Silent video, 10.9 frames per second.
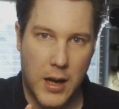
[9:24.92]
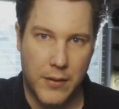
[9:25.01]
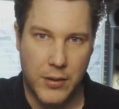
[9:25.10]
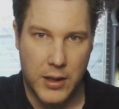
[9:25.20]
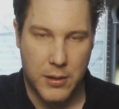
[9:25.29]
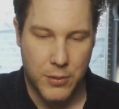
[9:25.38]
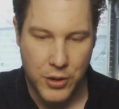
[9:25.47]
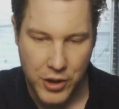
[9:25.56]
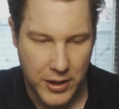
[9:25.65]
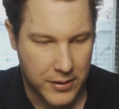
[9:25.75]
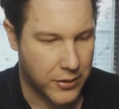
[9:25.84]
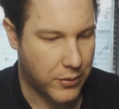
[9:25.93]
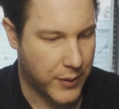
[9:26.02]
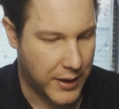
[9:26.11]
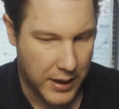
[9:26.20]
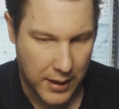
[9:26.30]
I feel like I want to change this already.